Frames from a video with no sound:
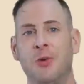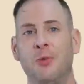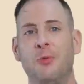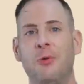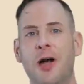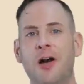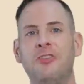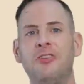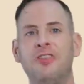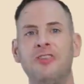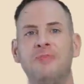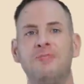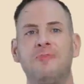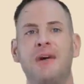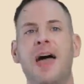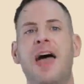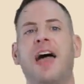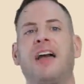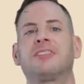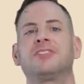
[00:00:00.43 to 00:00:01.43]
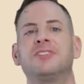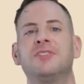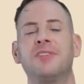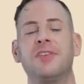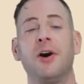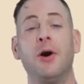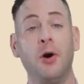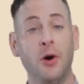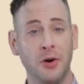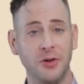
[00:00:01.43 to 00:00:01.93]
Welcome back to
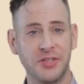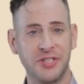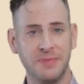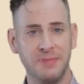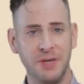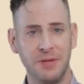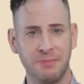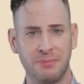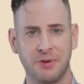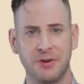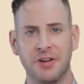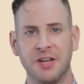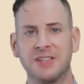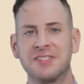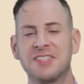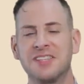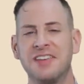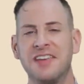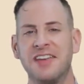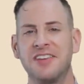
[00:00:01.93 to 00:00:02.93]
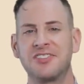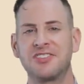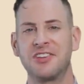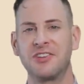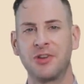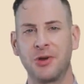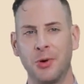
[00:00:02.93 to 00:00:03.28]
the Ultimate Pronunciation